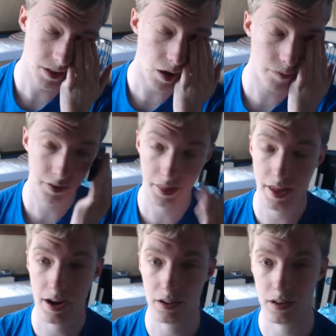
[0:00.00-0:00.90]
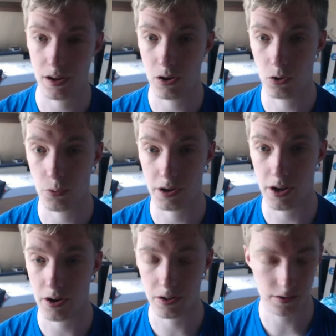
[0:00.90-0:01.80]
hopefully that'll all
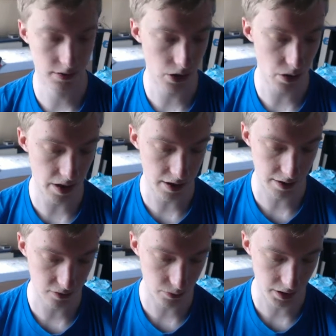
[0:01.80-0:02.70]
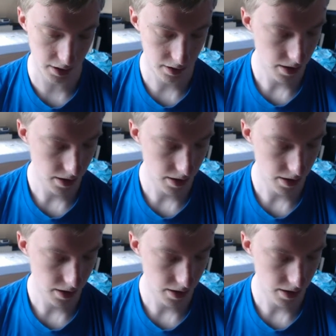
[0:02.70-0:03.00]
work out. I'll know that next week.